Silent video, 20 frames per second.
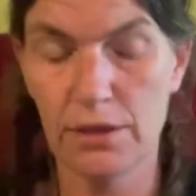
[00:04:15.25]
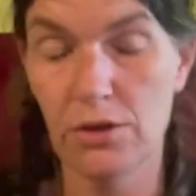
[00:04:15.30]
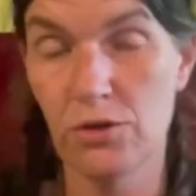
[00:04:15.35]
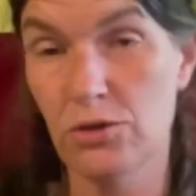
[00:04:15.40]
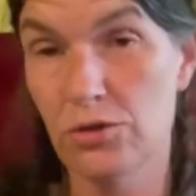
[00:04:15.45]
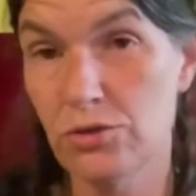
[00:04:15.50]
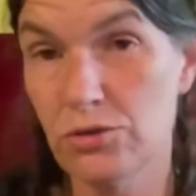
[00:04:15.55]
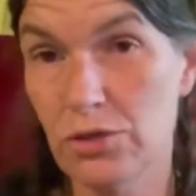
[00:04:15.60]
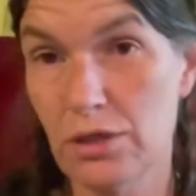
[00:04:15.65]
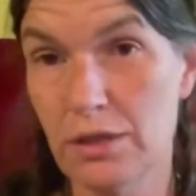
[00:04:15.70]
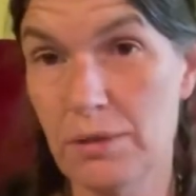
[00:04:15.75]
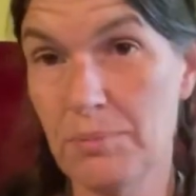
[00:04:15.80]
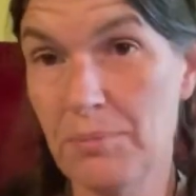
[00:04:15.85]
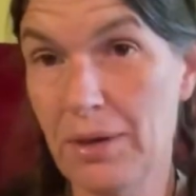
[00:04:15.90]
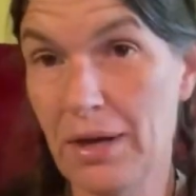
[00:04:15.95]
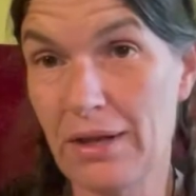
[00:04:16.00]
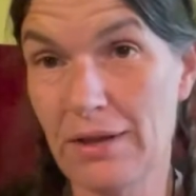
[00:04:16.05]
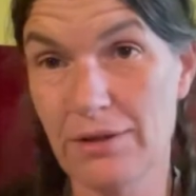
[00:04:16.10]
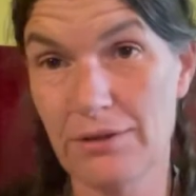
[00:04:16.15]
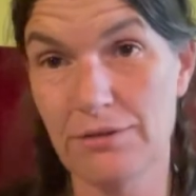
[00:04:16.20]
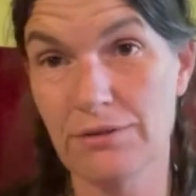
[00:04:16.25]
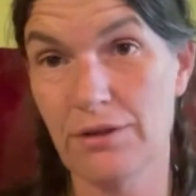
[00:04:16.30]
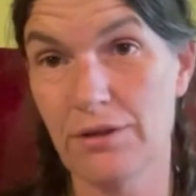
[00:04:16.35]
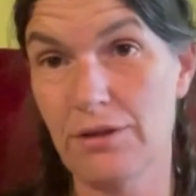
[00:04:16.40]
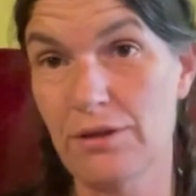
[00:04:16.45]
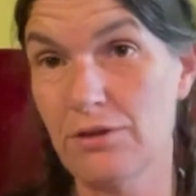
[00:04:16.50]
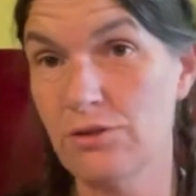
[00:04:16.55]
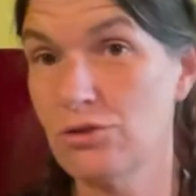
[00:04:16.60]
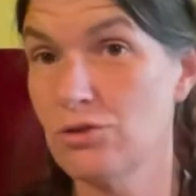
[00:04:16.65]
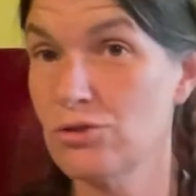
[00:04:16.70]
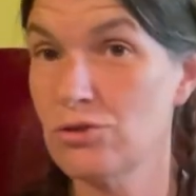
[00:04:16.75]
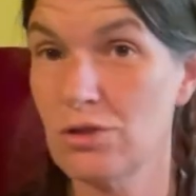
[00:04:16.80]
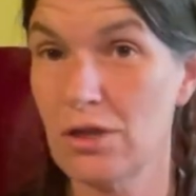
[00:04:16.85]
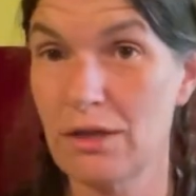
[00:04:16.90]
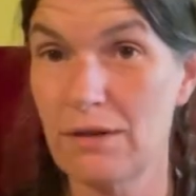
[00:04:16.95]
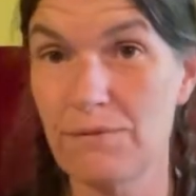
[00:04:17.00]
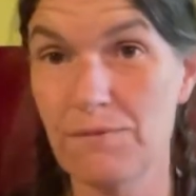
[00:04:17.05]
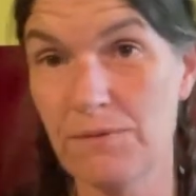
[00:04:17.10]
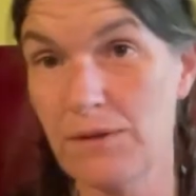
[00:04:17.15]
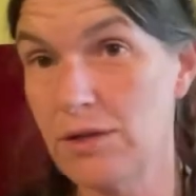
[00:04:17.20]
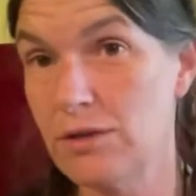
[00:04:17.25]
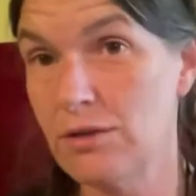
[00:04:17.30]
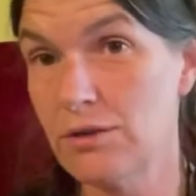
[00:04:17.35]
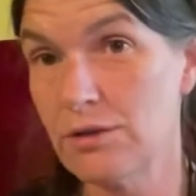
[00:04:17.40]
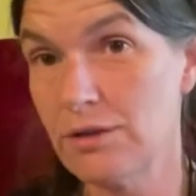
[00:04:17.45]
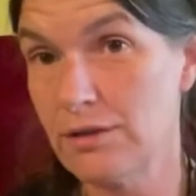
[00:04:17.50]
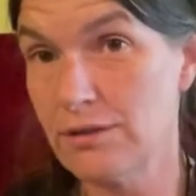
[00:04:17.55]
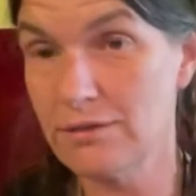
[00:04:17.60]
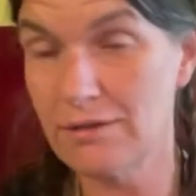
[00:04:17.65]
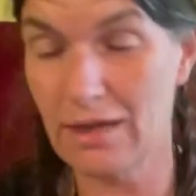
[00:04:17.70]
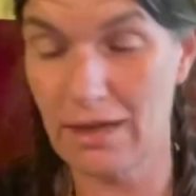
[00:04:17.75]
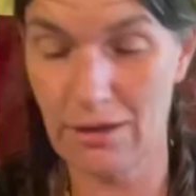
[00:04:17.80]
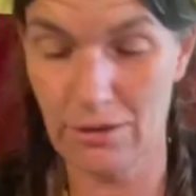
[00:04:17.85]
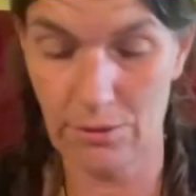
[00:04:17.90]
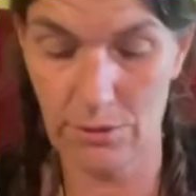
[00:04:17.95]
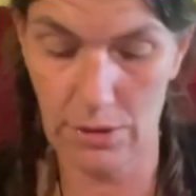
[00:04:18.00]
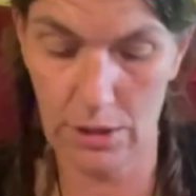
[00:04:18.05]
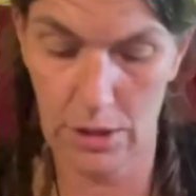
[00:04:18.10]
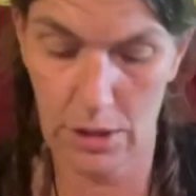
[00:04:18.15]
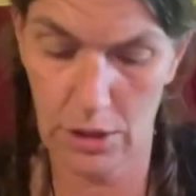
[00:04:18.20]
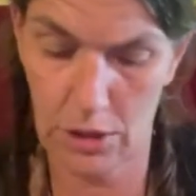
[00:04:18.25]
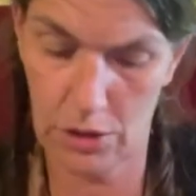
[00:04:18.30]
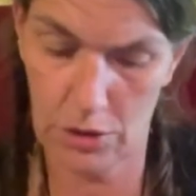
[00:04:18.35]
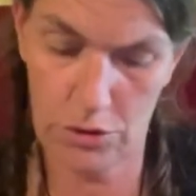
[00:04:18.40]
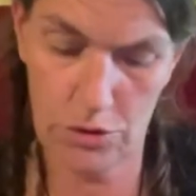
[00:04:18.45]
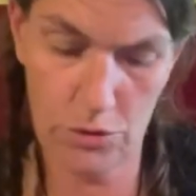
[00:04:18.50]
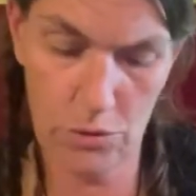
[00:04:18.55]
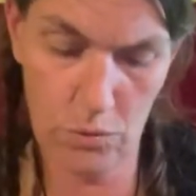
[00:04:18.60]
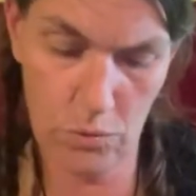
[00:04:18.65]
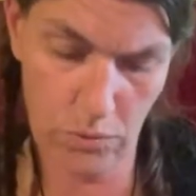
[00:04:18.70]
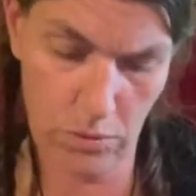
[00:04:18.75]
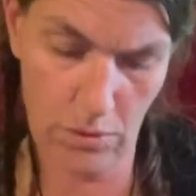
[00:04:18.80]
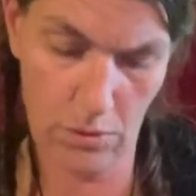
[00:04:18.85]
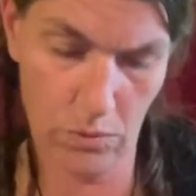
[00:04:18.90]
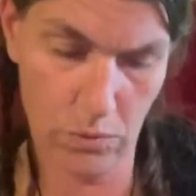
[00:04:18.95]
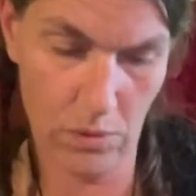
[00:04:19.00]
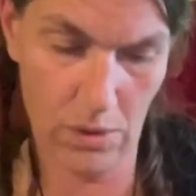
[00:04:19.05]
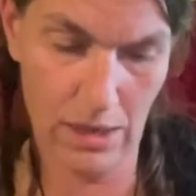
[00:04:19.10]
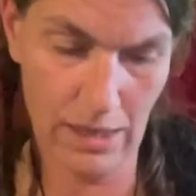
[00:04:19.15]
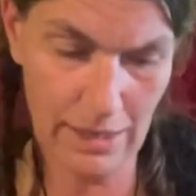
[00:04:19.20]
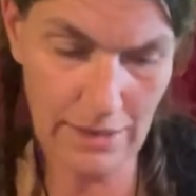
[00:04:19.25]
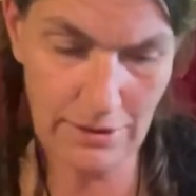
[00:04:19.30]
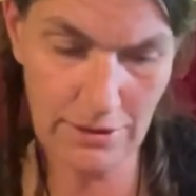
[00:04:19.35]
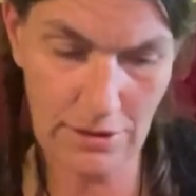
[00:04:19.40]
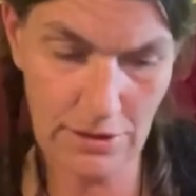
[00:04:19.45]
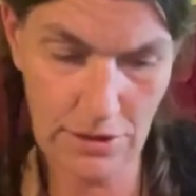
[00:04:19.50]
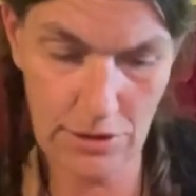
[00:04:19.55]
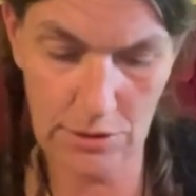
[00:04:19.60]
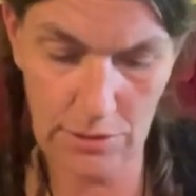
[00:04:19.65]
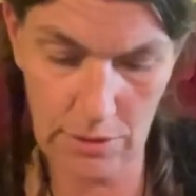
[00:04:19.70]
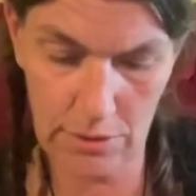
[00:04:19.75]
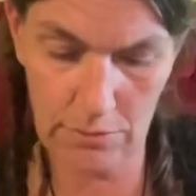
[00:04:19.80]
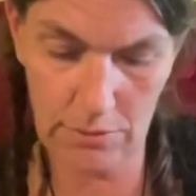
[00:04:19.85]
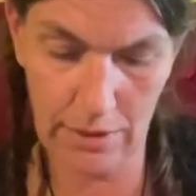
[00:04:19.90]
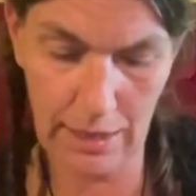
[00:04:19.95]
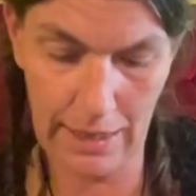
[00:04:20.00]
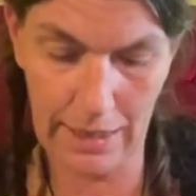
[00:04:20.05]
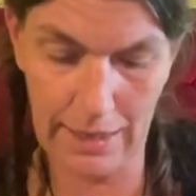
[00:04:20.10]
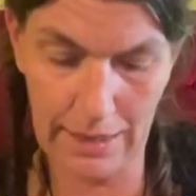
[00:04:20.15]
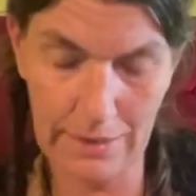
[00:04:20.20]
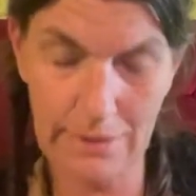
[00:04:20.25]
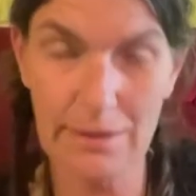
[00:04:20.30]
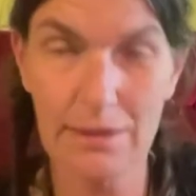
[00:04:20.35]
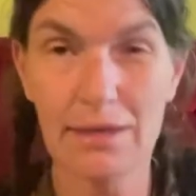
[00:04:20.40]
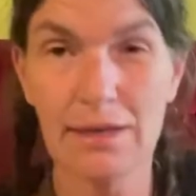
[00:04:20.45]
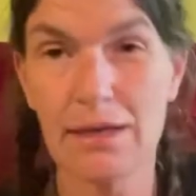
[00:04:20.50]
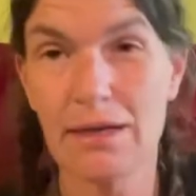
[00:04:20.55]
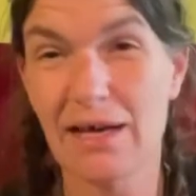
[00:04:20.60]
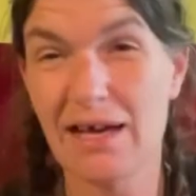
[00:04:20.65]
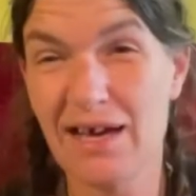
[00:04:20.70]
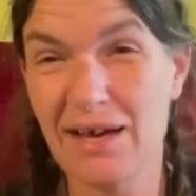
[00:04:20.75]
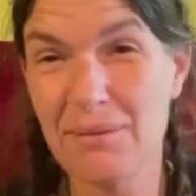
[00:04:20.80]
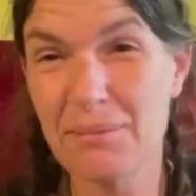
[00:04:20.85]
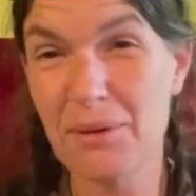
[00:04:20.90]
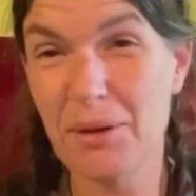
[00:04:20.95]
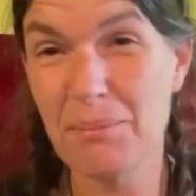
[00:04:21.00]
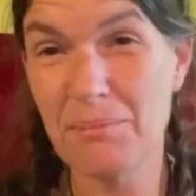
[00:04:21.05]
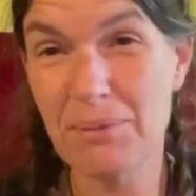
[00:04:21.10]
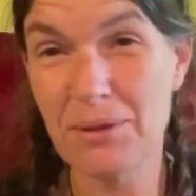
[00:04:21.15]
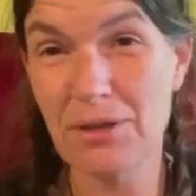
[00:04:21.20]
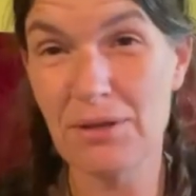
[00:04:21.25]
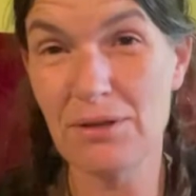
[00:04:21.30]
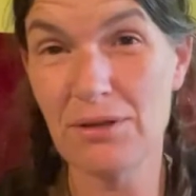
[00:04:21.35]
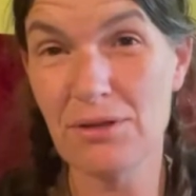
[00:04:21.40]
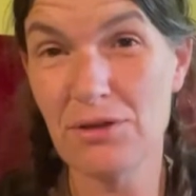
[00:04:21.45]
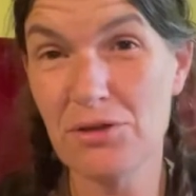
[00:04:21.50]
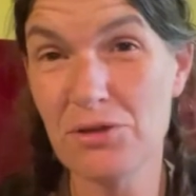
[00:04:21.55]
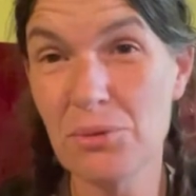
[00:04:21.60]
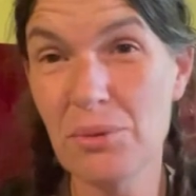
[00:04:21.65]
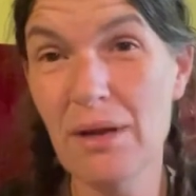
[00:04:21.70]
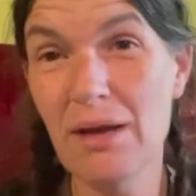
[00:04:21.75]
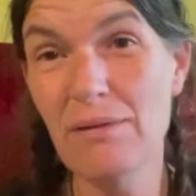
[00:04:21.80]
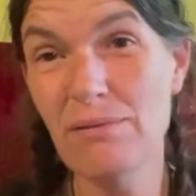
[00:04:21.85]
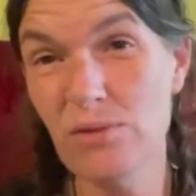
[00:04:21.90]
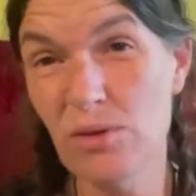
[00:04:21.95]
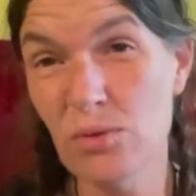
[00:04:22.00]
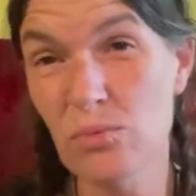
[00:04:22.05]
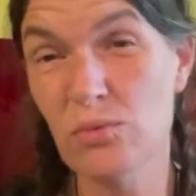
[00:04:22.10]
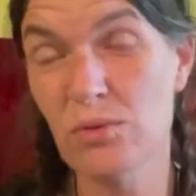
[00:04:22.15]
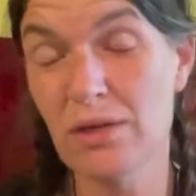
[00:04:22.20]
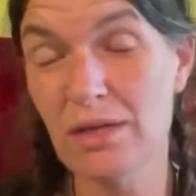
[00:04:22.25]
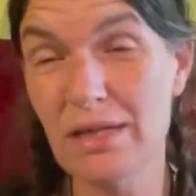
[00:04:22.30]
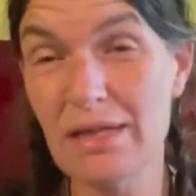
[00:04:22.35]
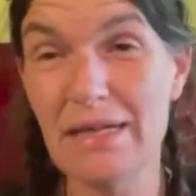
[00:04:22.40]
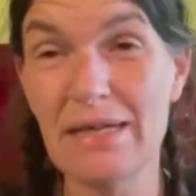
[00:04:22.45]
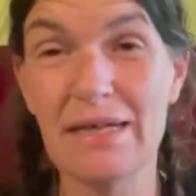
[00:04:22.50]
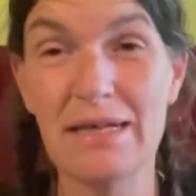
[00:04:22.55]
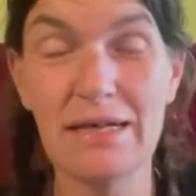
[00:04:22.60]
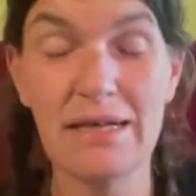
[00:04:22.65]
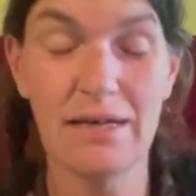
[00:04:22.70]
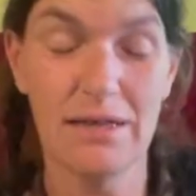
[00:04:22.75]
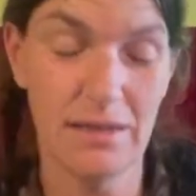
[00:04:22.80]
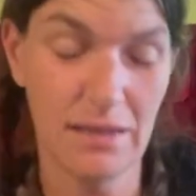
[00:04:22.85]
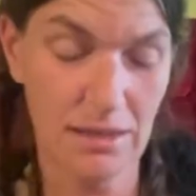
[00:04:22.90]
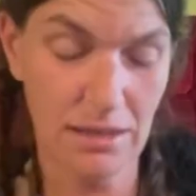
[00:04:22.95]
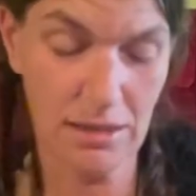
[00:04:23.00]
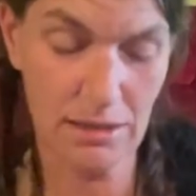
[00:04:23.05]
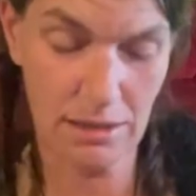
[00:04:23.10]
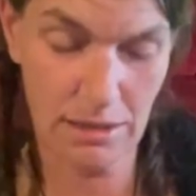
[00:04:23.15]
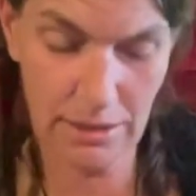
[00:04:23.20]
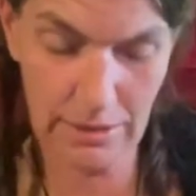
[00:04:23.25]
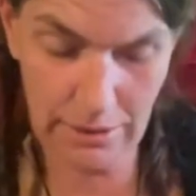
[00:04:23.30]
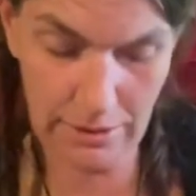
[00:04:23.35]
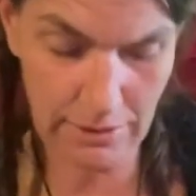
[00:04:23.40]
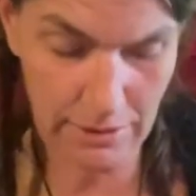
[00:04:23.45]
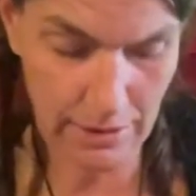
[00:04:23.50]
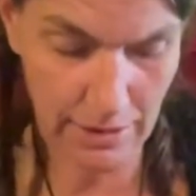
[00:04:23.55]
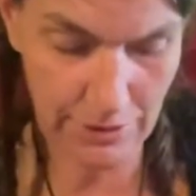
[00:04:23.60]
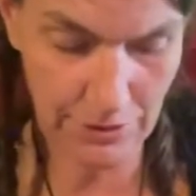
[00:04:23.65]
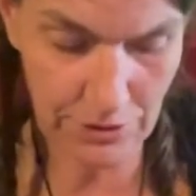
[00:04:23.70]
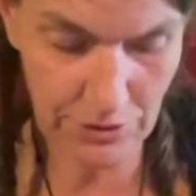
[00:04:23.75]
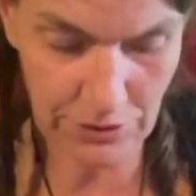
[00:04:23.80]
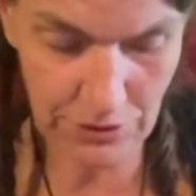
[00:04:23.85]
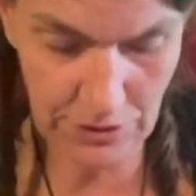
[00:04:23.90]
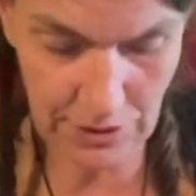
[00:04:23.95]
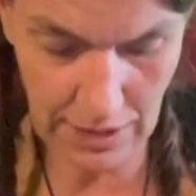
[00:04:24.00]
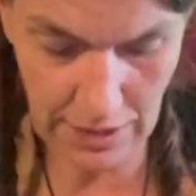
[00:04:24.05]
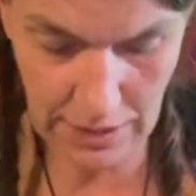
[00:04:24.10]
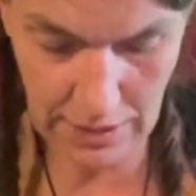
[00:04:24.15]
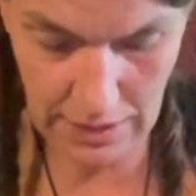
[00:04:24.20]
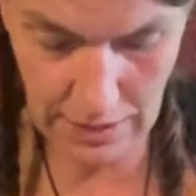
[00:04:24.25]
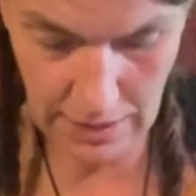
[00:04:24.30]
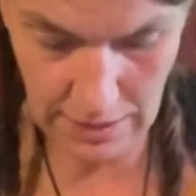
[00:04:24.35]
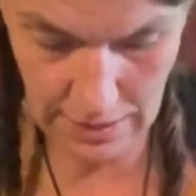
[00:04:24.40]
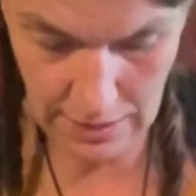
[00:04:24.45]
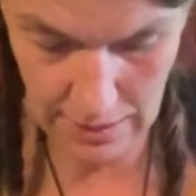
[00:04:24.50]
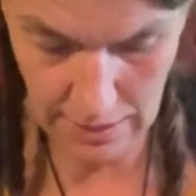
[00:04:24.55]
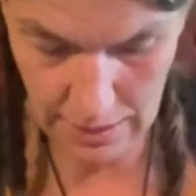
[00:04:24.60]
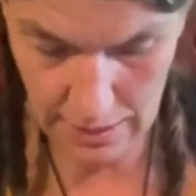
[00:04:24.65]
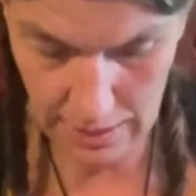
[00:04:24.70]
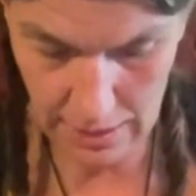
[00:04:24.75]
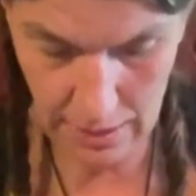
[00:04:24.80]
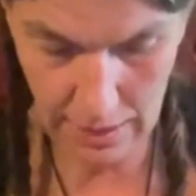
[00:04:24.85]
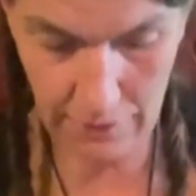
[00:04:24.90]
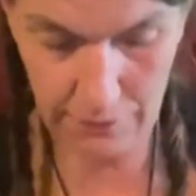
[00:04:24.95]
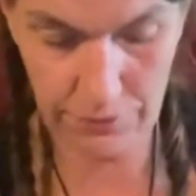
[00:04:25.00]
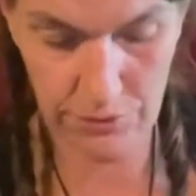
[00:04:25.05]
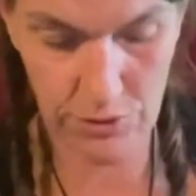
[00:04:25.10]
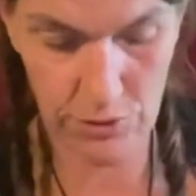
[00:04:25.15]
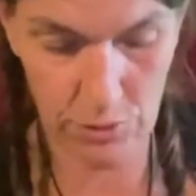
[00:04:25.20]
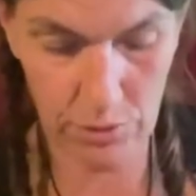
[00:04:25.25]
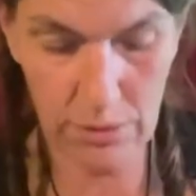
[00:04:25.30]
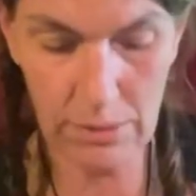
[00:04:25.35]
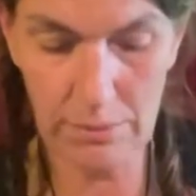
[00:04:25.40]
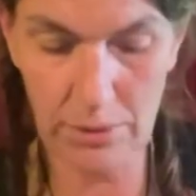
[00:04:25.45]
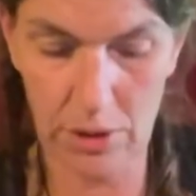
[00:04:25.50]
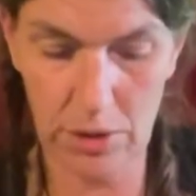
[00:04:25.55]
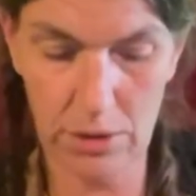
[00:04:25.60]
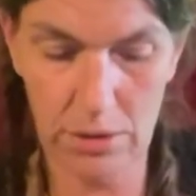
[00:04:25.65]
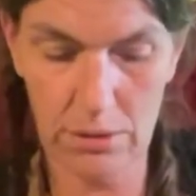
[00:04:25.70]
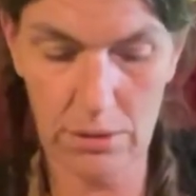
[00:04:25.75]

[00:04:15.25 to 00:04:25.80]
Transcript: You're trying to balance all this. You're trying to figure this out. You want to do it right. But you have a really clear understanding of normal,